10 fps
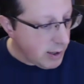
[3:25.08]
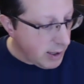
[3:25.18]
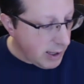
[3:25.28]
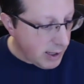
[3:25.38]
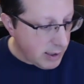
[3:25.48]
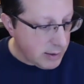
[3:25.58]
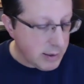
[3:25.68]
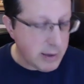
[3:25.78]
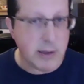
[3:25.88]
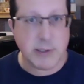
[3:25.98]
and
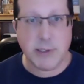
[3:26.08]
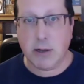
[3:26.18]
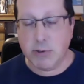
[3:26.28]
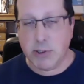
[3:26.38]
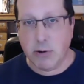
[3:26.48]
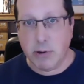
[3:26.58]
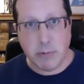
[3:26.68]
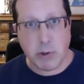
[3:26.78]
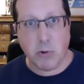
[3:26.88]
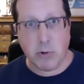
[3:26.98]
a secretary,
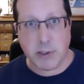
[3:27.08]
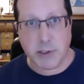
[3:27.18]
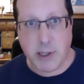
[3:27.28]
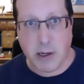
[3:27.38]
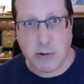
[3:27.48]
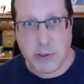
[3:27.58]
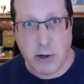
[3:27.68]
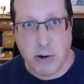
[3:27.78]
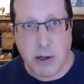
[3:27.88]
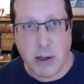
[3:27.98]
recording
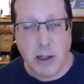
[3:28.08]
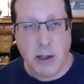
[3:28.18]
secretary,